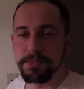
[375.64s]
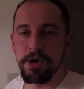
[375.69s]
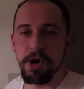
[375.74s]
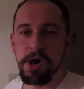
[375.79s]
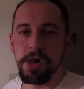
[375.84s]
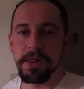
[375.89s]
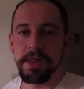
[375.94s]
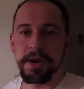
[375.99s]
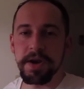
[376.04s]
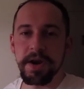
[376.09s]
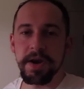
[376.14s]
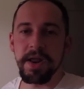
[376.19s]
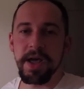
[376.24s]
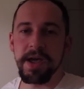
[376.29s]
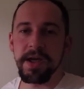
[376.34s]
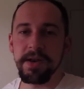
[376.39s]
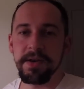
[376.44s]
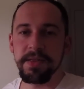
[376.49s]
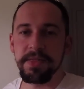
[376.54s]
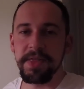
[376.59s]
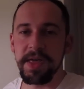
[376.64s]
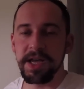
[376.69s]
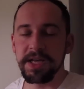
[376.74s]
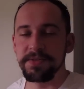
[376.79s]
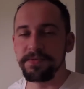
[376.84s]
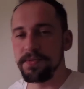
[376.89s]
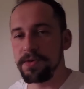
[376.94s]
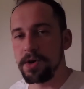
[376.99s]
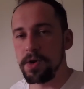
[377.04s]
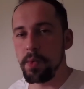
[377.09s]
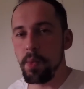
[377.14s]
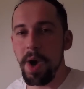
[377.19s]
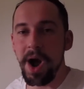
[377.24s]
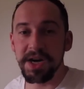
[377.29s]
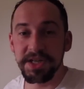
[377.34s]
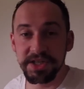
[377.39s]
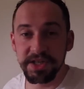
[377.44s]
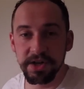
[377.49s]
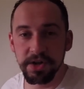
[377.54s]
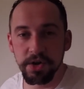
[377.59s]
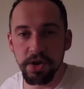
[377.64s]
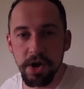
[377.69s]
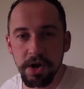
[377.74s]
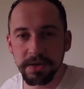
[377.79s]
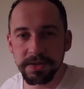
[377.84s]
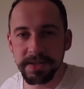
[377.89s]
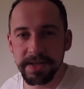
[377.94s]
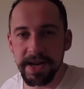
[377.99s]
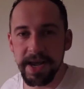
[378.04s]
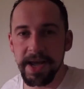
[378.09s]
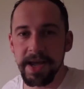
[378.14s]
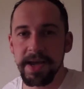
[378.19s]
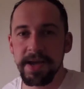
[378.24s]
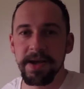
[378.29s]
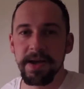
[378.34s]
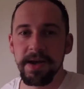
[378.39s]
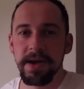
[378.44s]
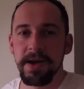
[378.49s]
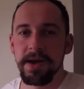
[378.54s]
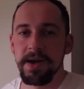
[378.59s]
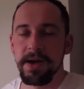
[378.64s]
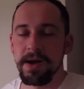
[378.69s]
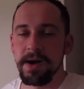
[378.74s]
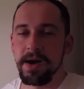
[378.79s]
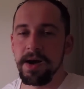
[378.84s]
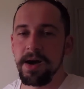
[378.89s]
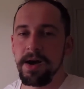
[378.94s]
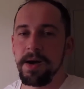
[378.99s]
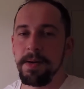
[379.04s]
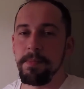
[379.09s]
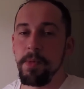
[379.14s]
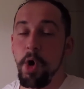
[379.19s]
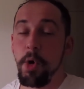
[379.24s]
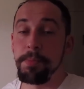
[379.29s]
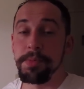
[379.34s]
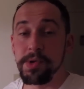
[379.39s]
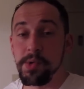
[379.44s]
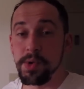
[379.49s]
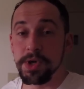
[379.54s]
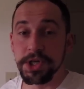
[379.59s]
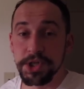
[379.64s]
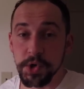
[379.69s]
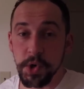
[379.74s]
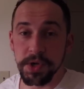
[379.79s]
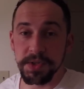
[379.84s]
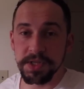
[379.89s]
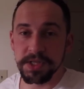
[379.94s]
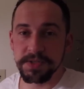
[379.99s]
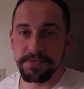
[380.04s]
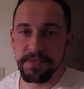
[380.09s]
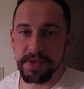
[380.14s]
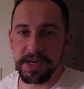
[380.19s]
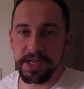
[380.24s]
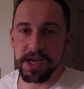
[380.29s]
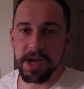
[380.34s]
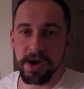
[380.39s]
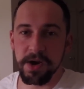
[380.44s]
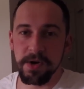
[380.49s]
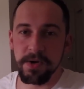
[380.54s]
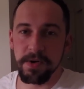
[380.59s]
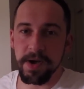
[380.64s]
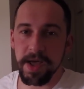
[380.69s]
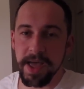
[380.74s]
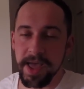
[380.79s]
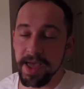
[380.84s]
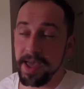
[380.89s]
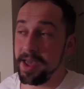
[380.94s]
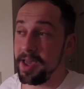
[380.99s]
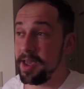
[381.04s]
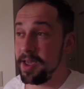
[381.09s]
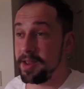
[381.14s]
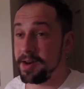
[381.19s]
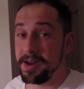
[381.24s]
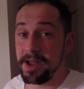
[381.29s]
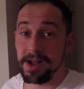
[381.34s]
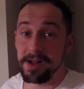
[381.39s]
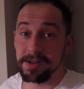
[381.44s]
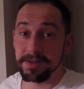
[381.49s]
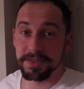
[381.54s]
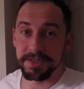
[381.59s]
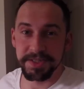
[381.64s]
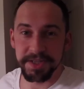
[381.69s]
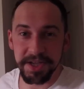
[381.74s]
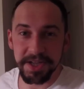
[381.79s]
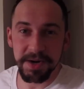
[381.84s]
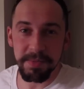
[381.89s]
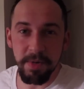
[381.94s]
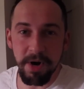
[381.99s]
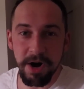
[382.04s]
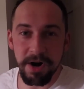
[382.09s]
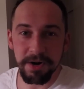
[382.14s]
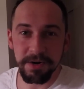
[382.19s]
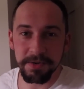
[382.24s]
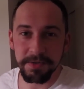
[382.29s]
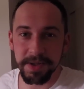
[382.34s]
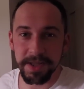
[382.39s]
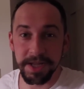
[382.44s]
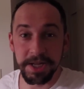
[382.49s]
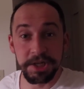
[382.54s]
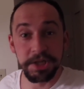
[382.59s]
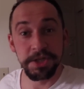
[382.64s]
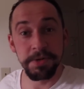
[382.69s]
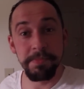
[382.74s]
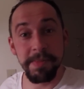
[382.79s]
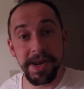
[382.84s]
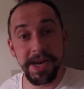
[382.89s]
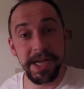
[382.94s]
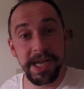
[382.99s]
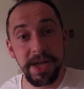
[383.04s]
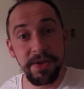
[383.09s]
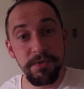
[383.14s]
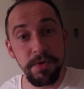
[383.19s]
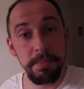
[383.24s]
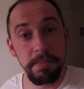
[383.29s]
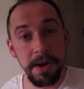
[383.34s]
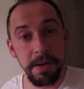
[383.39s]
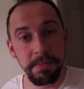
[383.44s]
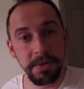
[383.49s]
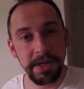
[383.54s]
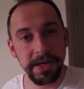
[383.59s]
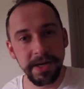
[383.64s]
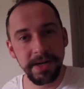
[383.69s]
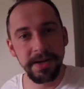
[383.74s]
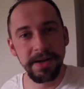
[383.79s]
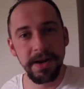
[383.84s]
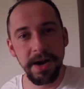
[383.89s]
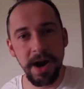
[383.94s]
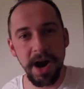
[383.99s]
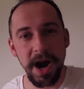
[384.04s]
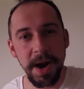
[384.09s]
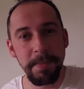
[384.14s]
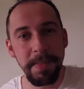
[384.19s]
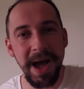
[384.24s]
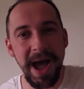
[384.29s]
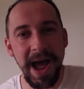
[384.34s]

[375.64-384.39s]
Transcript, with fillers: I'm calling it a night. Thanks for watching along today. Um, hope you enjoyed this video, and I'll see you tomorrow in Dominican Republic. All right.